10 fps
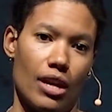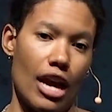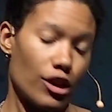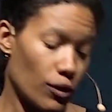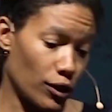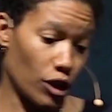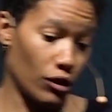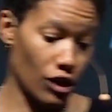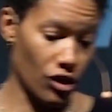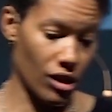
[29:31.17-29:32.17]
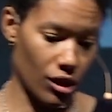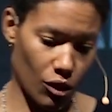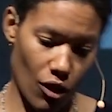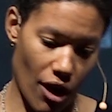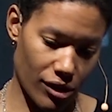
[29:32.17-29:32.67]
And so for the Christian, the
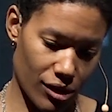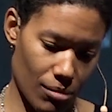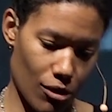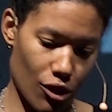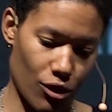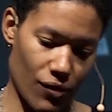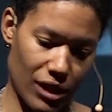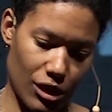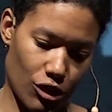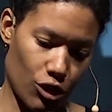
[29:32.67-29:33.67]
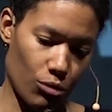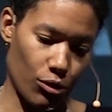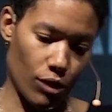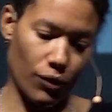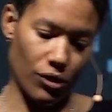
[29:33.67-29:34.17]
cross is a merge of these two
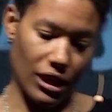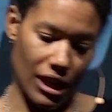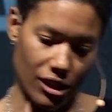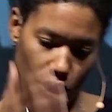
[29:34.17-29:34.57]
beautiful things.